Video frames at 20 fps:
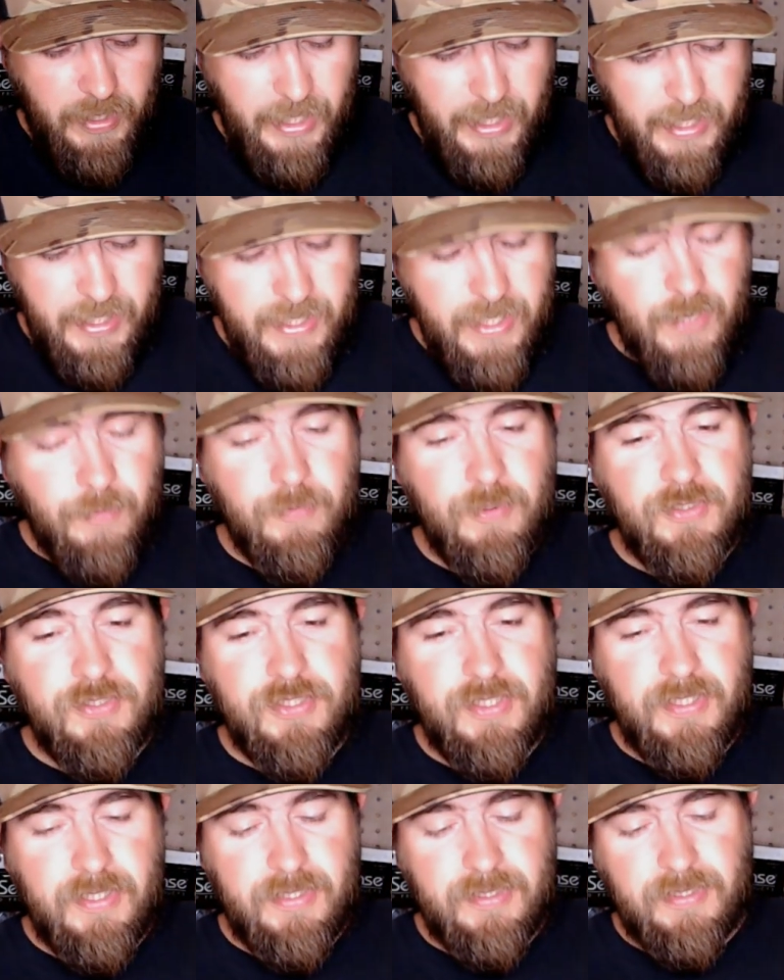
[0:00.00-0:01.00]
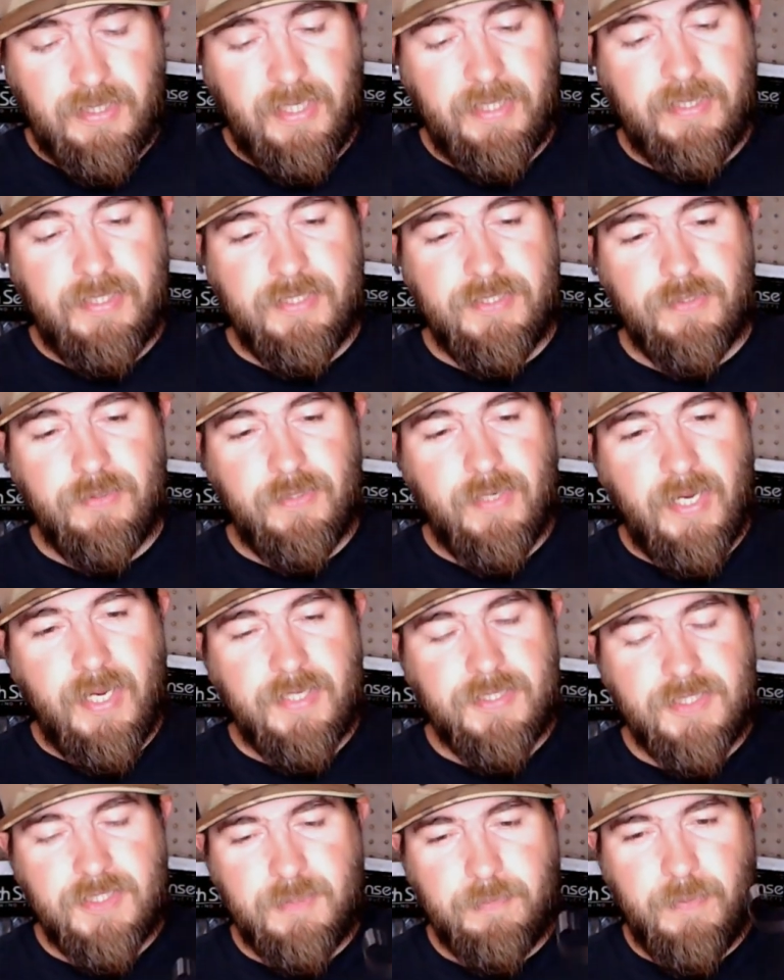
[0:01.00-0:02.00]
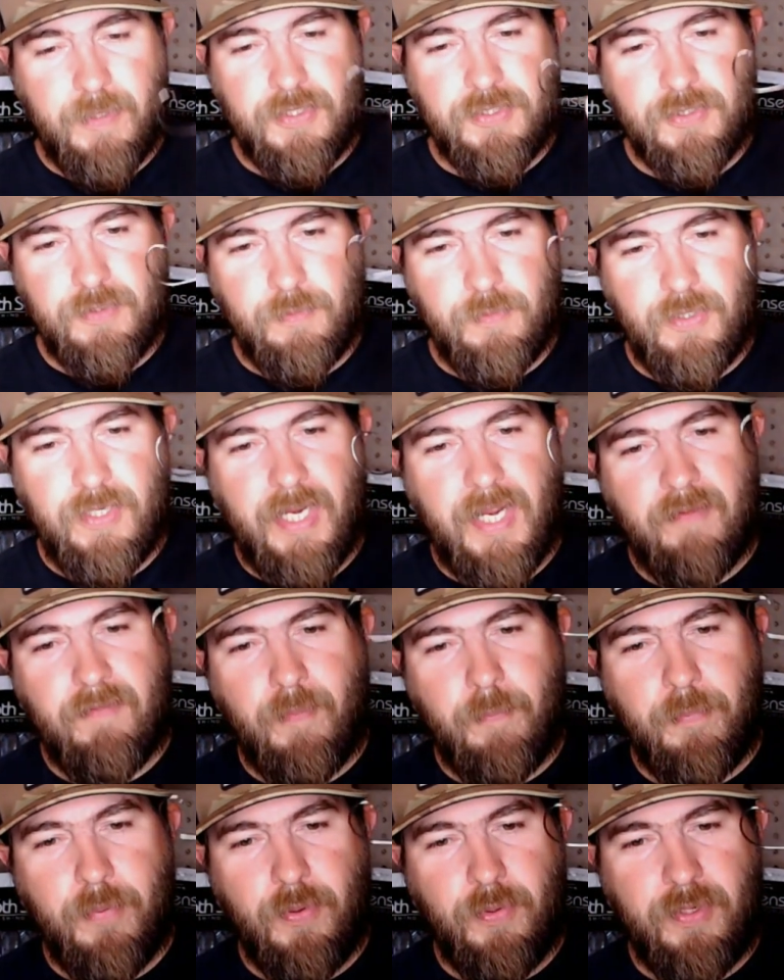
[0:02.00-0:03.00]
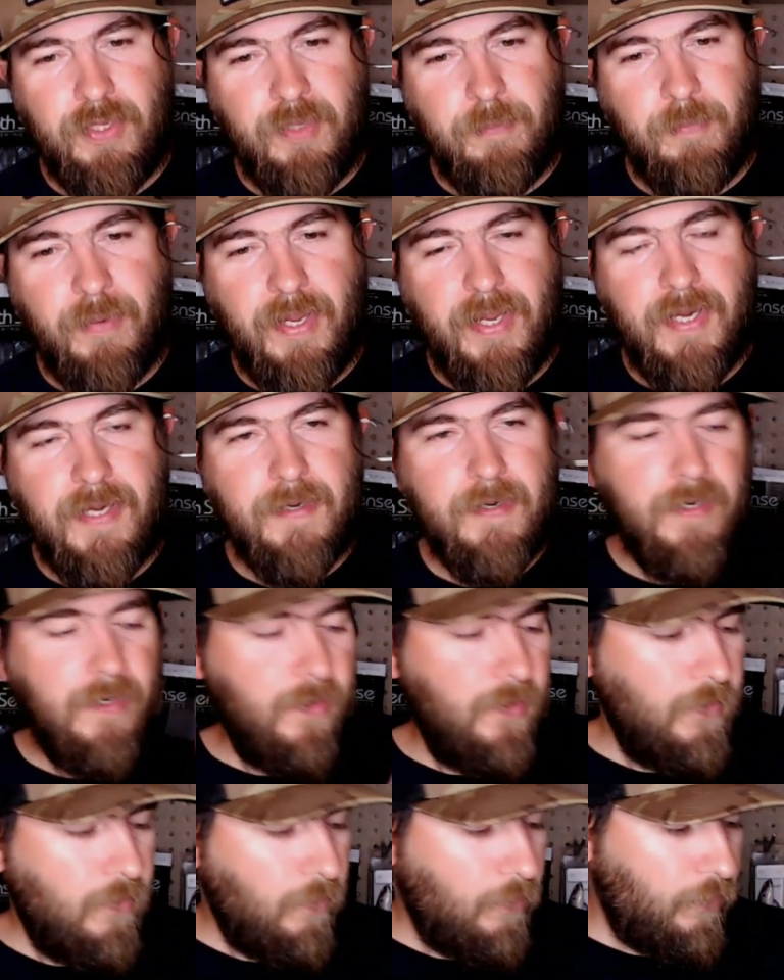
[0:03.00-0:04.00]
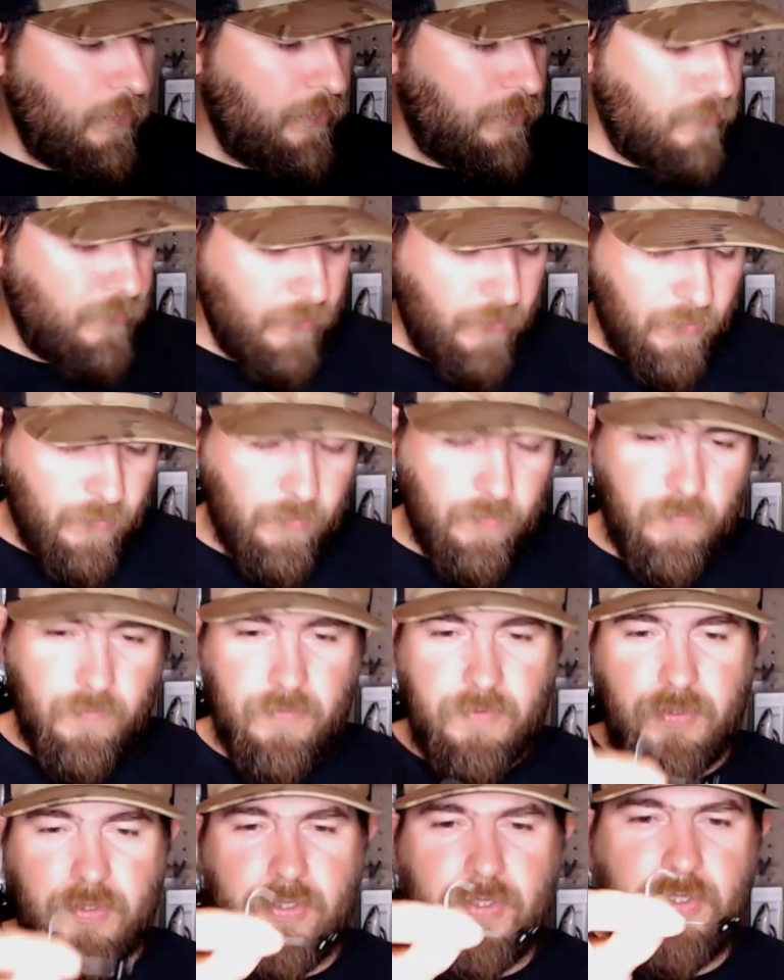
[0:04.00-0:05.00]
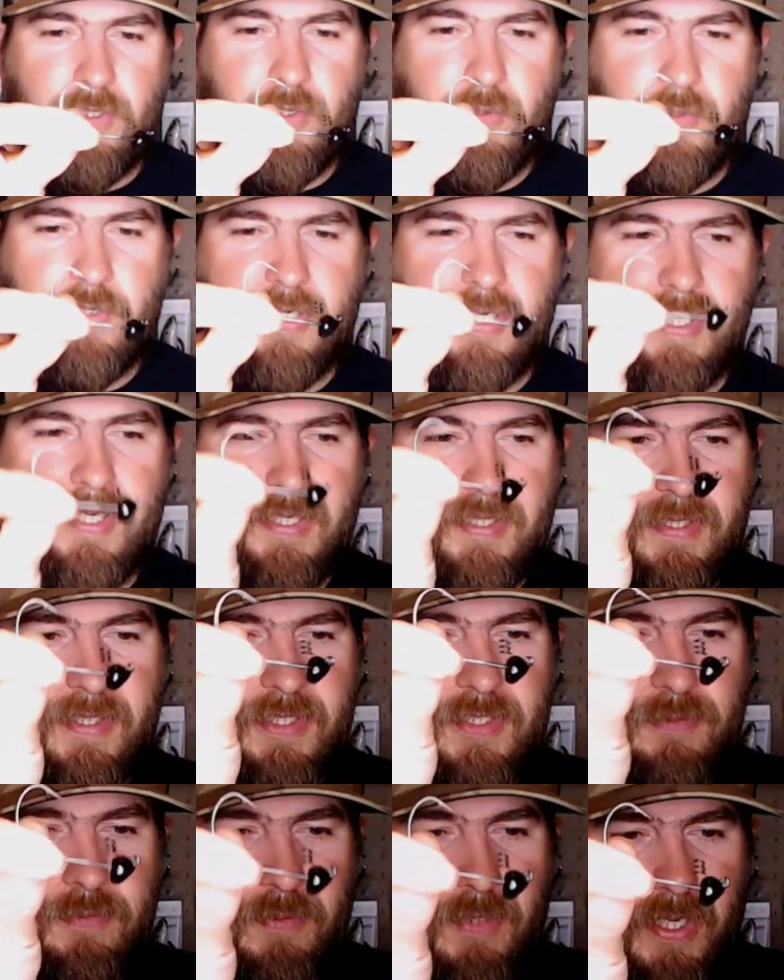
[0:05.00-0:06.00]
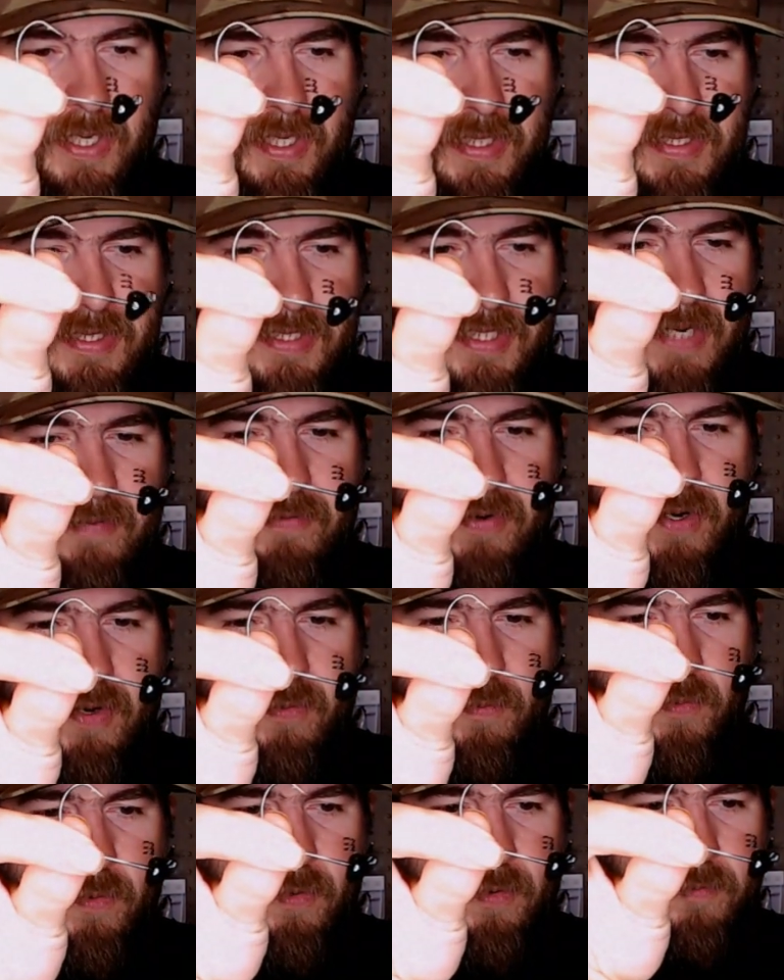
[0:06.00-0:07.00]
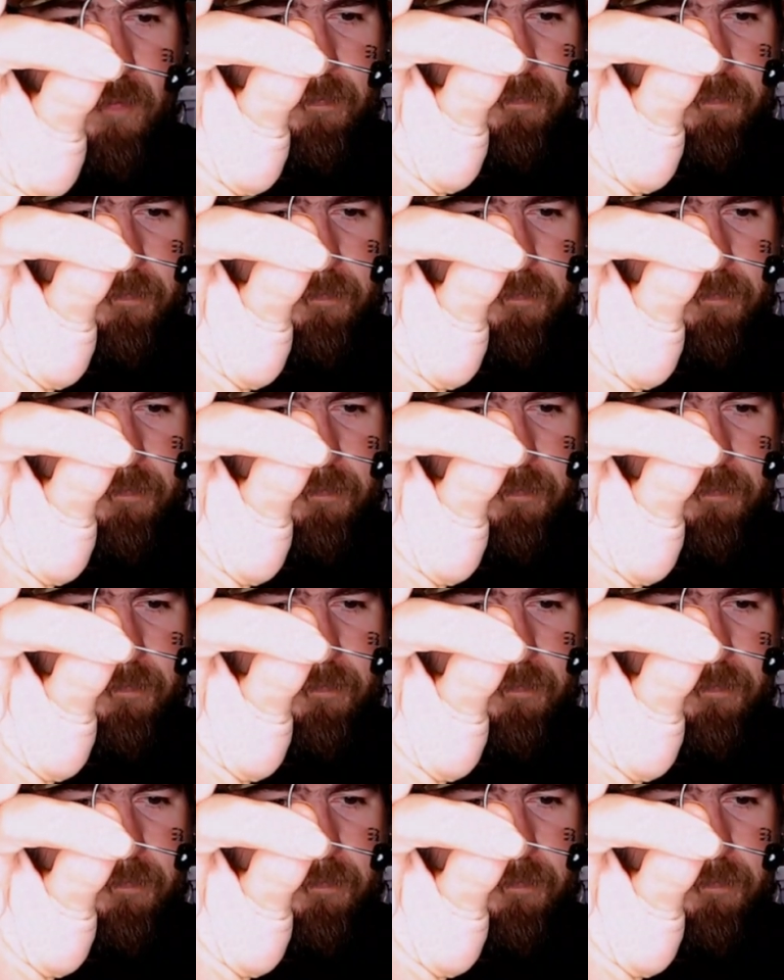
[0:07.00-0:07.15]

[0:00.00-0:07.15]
E W Gs like this are nice, especially when you have a bulky bait or you throw. You know, you can get these with like a seven aught worm.